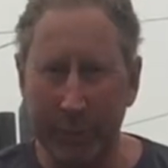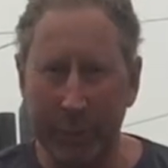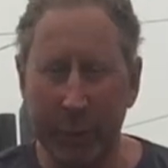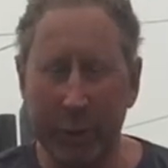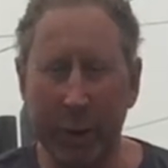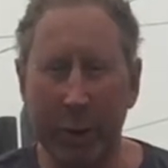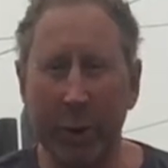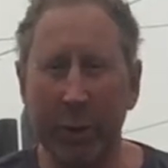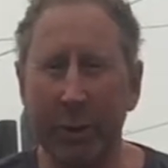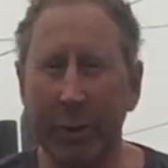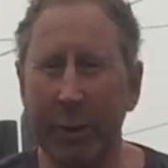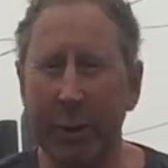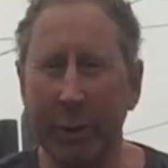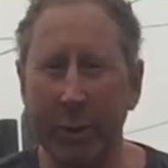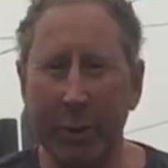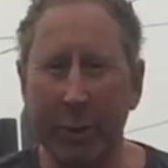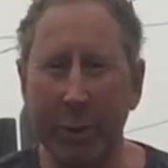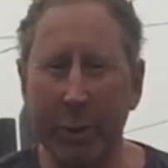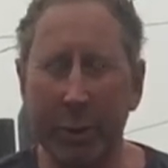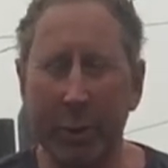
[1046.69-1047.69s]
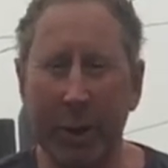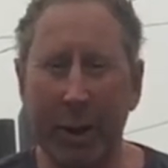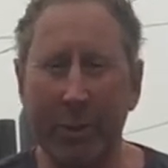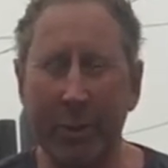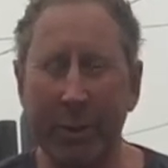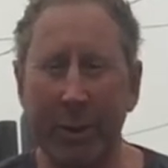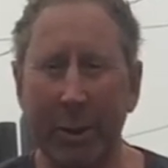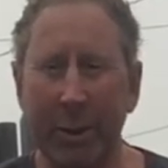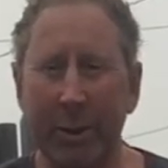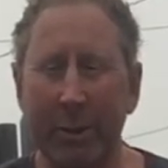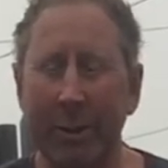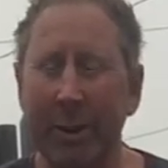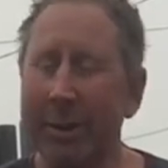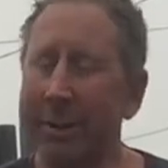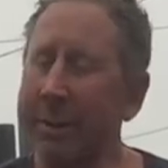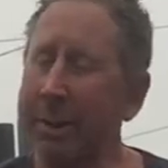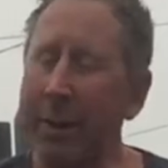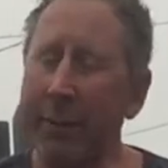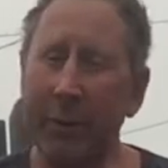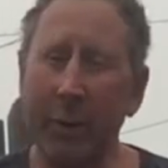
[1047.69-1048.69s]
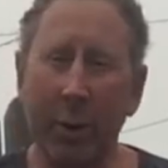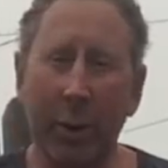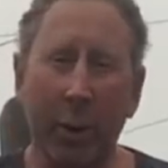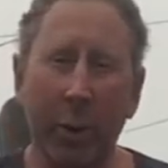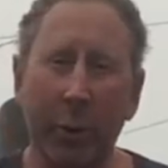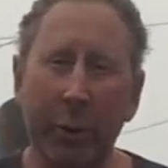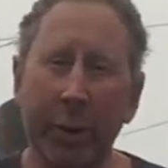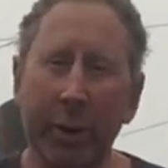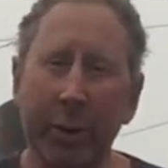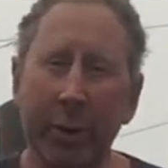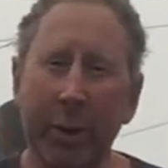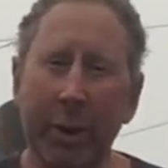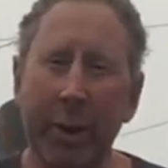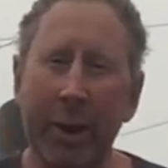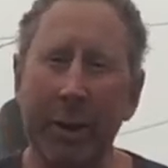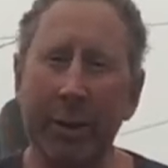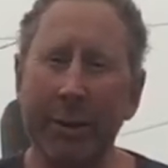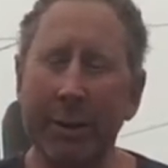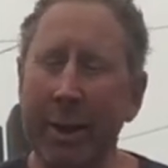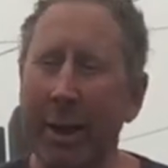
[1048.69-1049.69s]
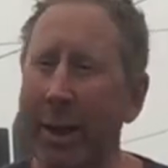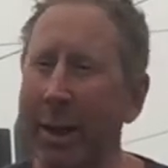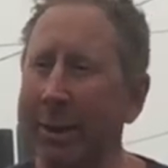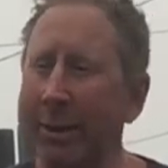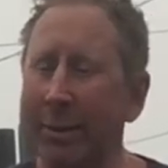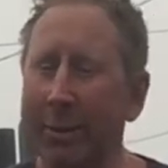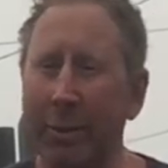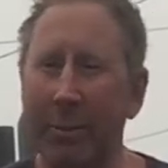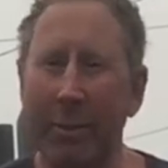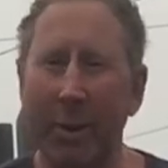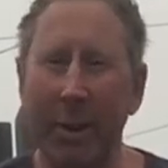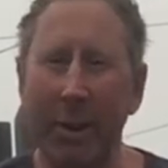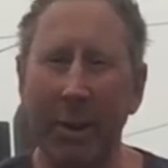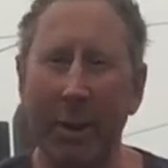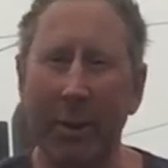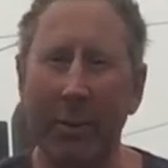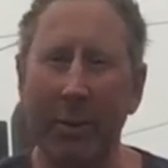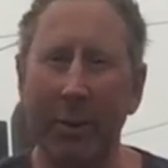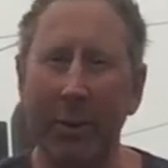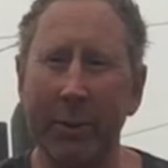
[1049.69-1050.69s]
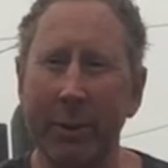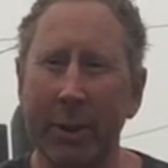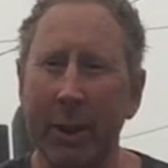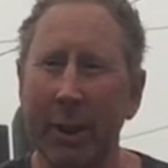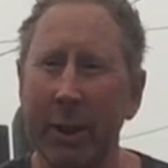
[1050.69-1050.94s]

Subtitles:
We know CO2 traps heat. It's not the only greenhouse gas. There are many others,